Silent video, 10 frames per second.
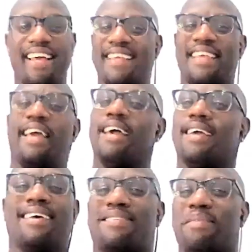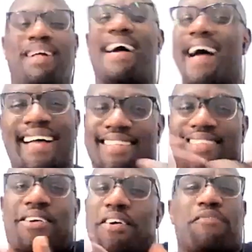Yeah, I just
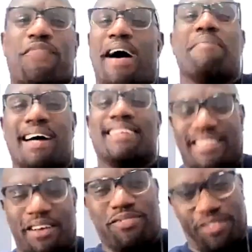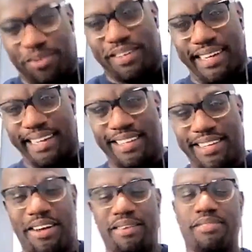couldn't find myself doing it. You know
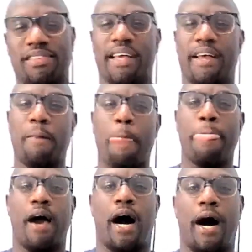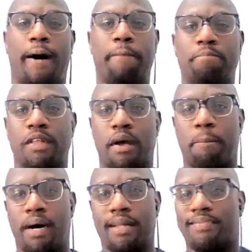what I'm saying?
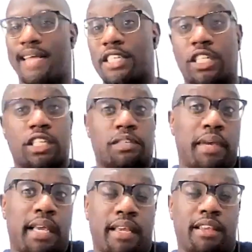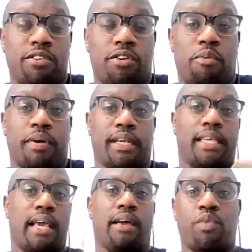But that's just me, But
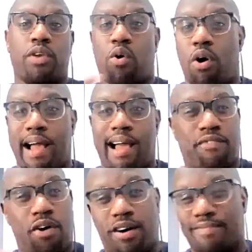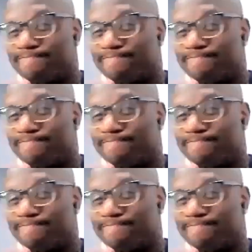again, we all have our